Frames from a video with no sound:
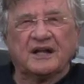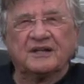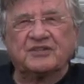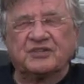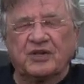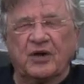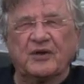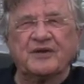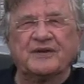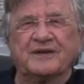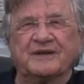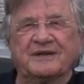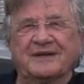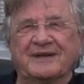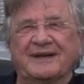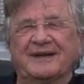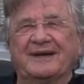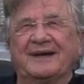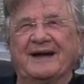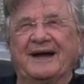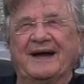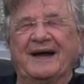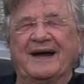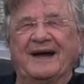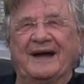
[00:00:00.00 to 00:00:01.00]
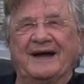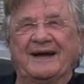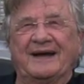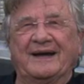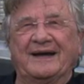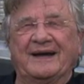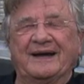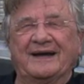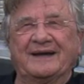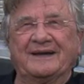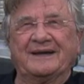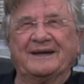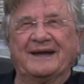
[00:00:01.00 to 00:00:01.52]
John,
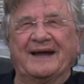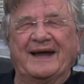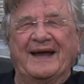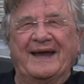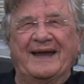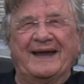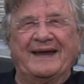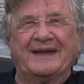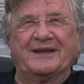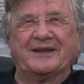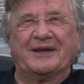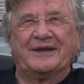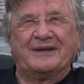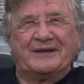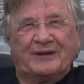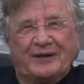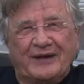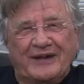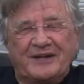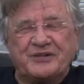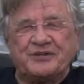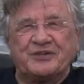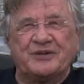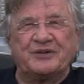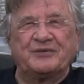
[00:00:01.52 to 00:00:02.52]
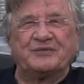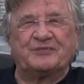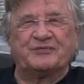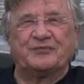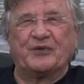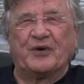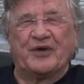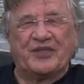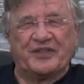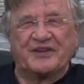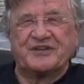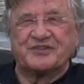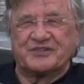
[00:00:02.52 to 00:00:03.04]
I congratulate you
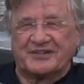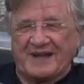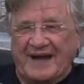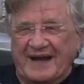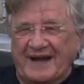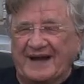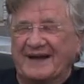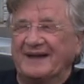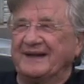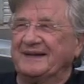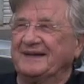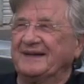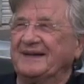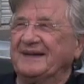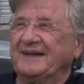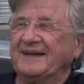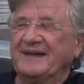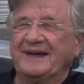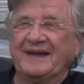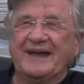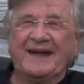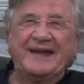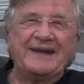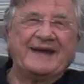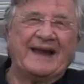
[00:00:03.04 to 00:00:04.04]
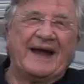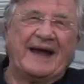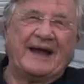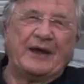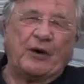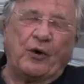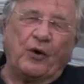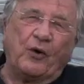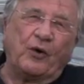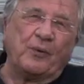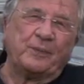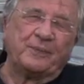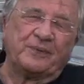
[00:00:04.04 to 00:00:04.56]
for this car, and I
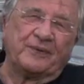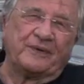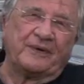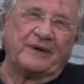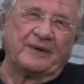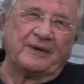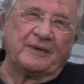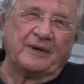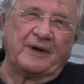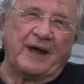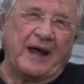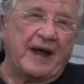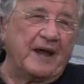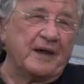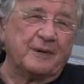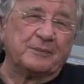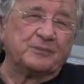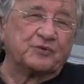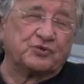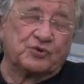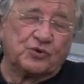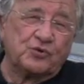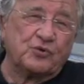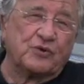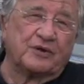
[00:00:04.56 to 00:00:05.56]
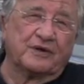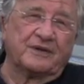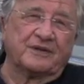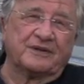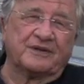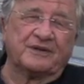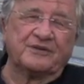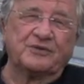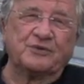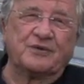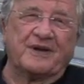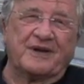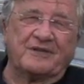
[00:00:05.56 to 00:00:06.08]
am sure
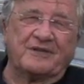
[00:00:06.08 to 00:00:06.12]
you